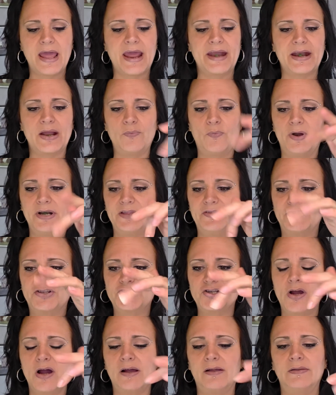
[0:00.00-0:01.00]
And I wanted the
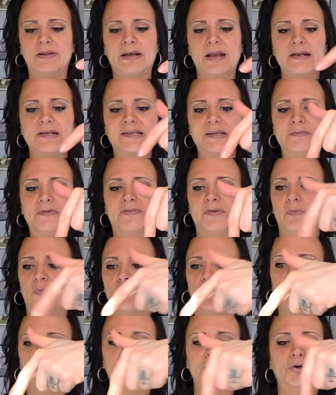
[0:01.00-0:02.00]
chocolate, and some of
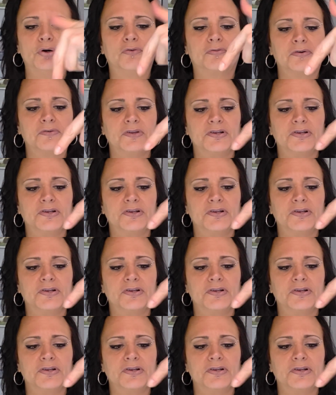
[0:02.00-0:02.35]
them rolled over